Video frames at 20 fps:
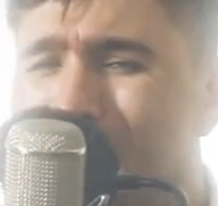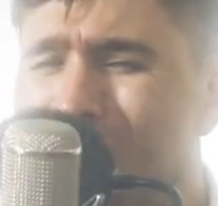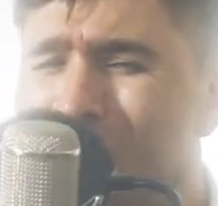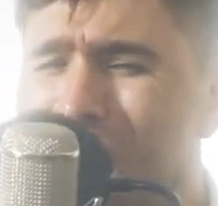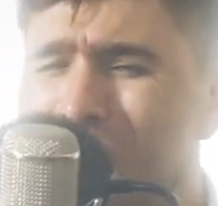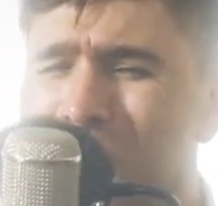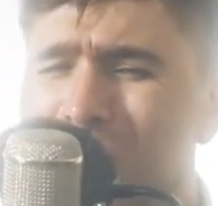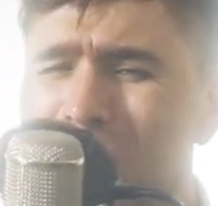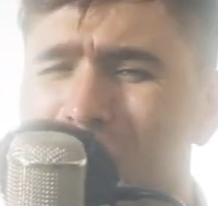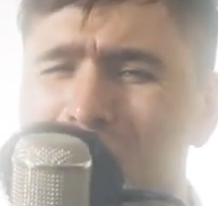
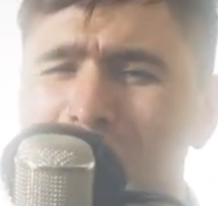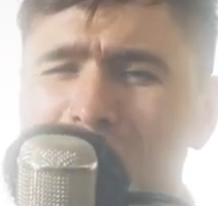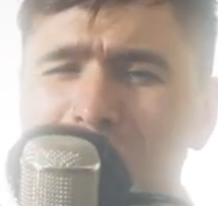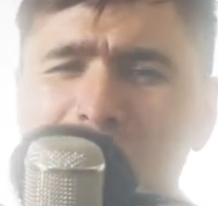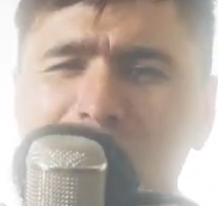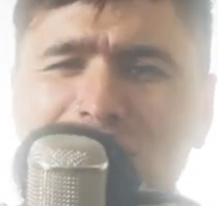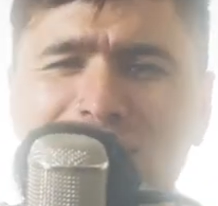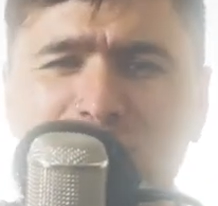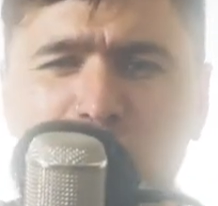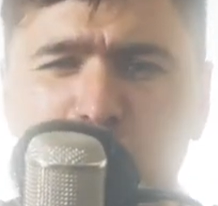
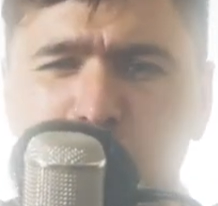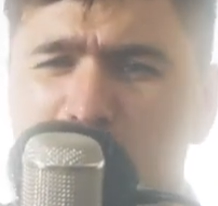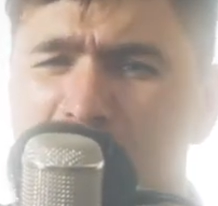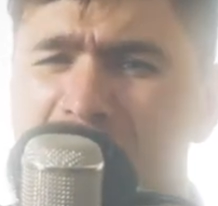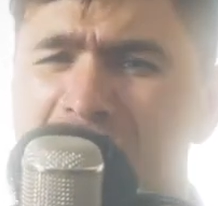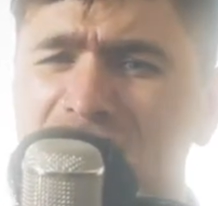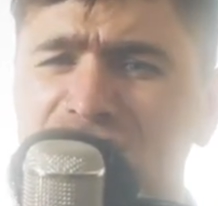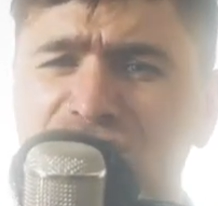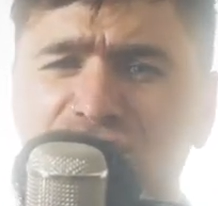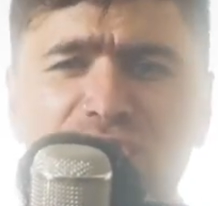Oh, it's
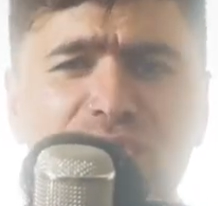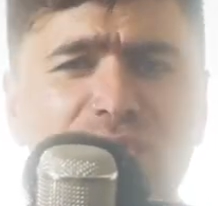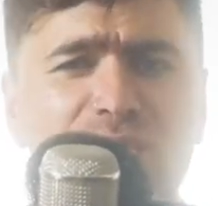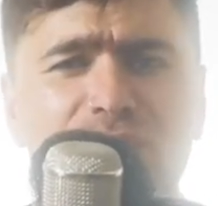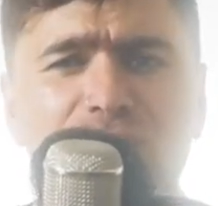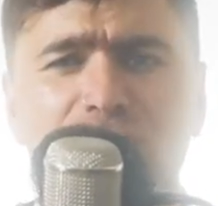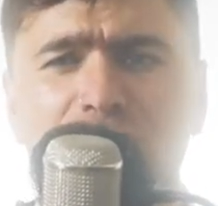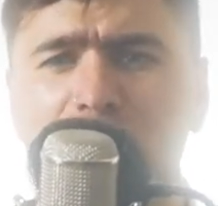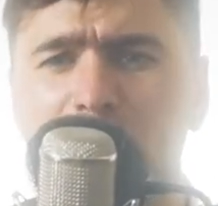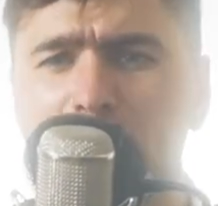what you
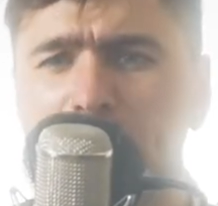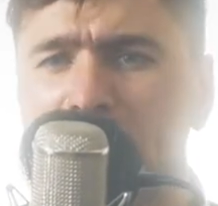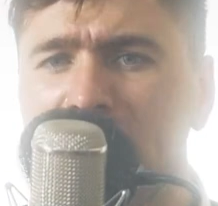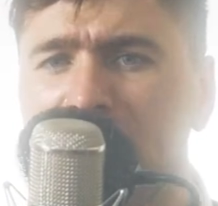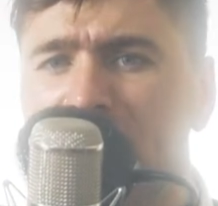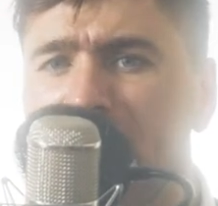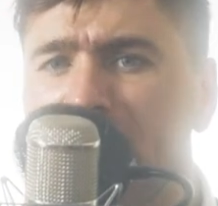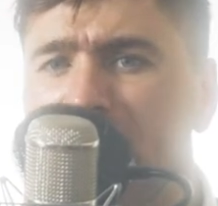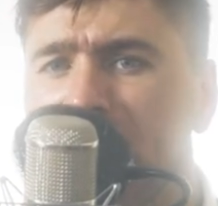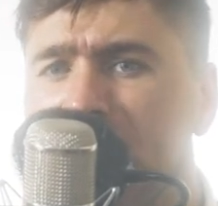do to
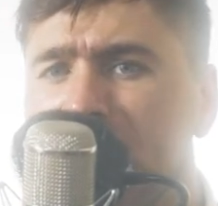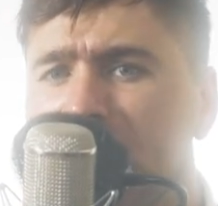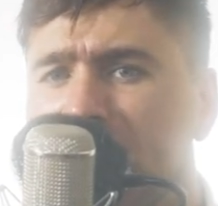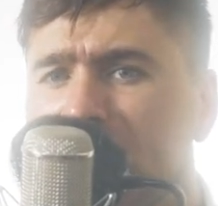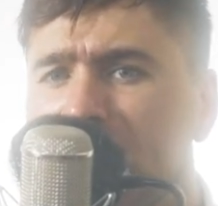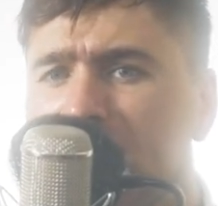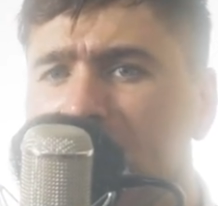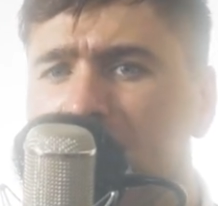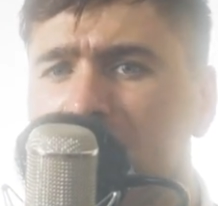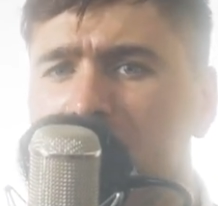
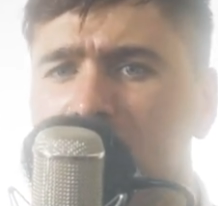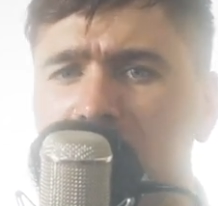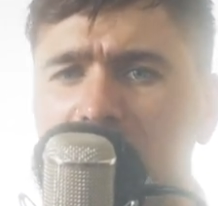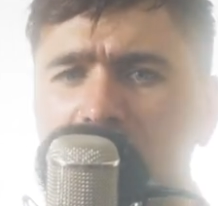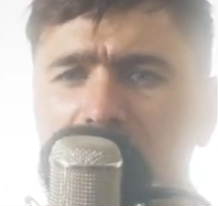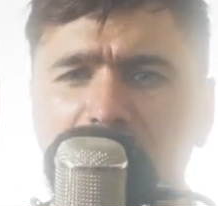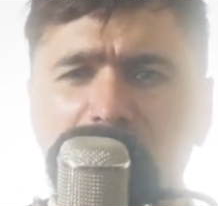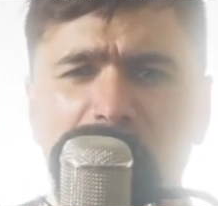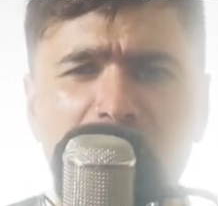me.